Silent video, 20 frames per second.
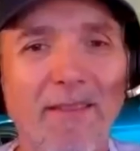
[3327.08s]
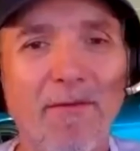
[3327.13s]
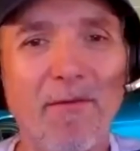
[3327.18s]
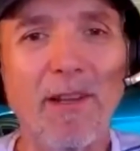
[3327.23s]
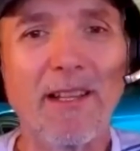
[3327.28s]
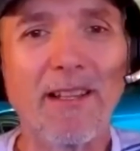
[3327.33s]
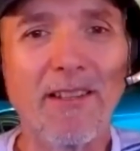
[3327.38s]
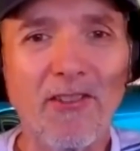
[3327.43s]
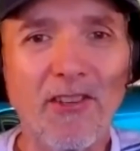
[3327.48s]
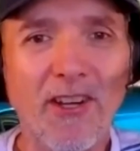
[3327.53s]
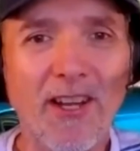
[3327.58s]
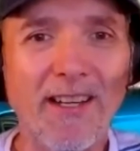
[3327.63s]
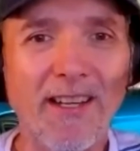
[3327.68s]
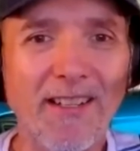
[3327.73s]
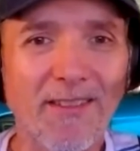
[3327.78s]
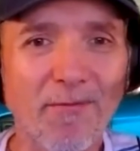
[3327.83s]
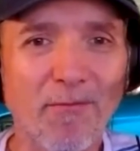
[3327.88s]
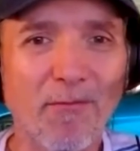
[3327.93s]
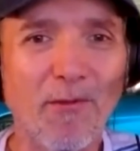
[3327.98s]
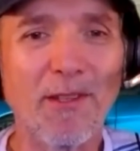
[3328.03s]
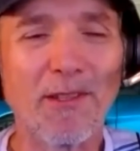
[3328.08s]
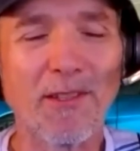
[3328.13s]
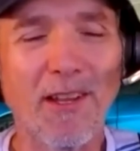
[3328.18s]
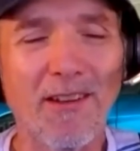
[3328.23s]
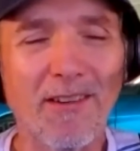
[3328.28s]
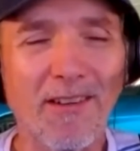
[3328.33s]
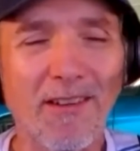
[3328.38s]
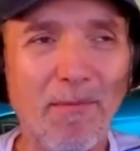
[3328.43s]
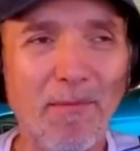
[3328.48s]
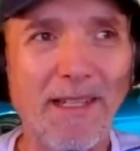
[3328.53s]
Waylon Jennings. One
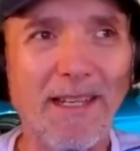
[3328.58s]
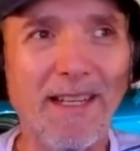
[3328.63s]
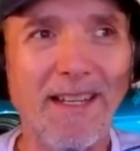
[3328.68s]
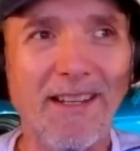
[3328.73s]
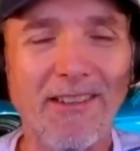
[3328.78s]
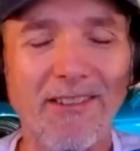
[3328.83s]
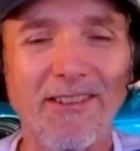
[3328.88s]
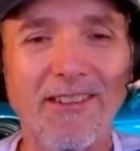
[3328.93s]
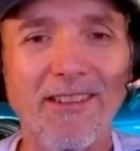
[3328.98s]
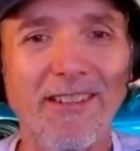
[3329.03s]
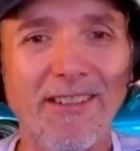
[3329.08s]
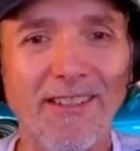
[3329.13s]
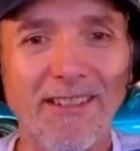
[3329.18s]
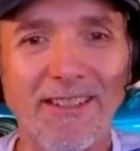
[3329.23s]
song in particular.